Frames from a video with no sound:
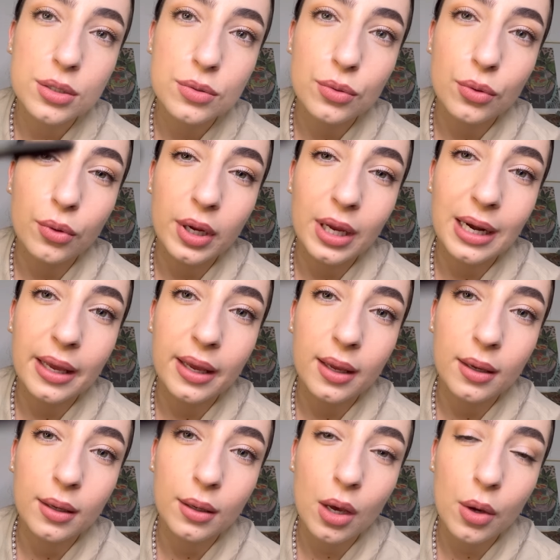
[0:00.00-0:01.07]
really
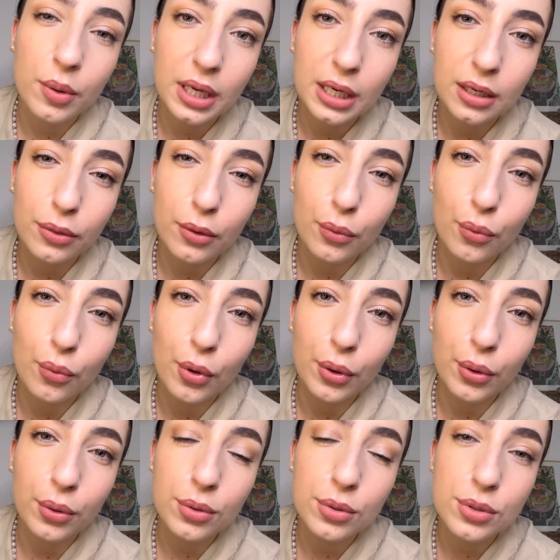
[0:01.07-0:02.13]
going in at the
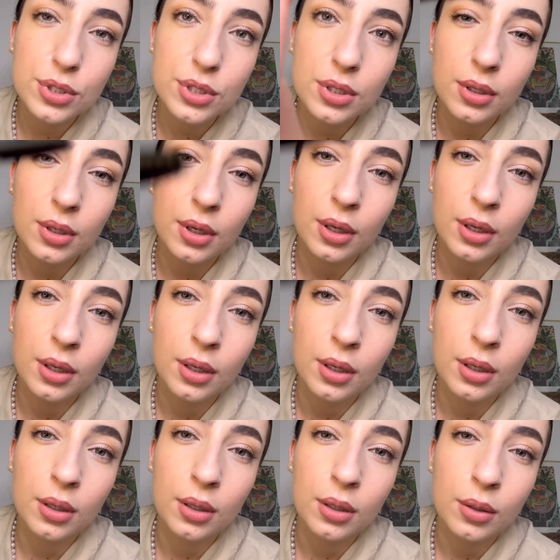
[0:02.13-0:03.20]
root and
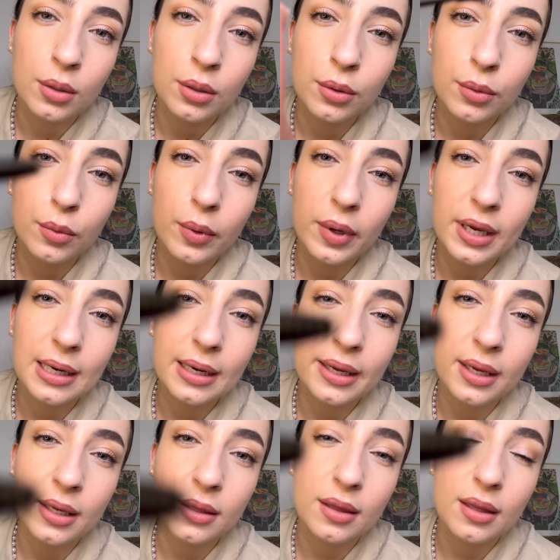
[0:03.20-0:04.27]

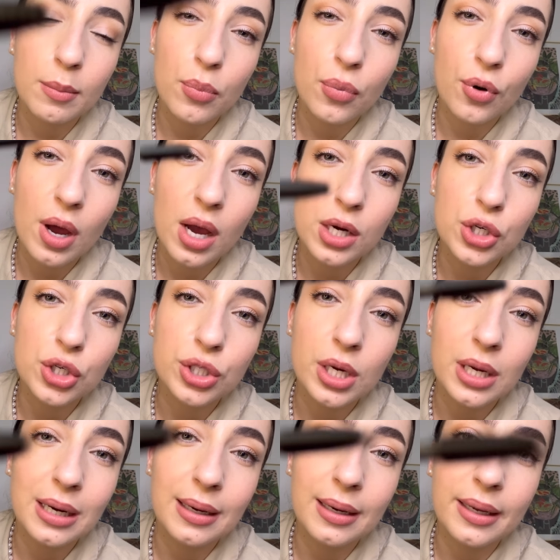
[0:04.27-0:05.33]
wiggling the brush a
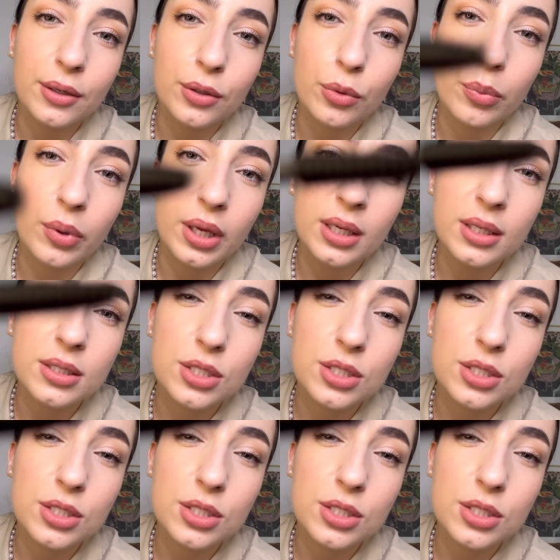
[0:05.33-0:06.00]
little bit,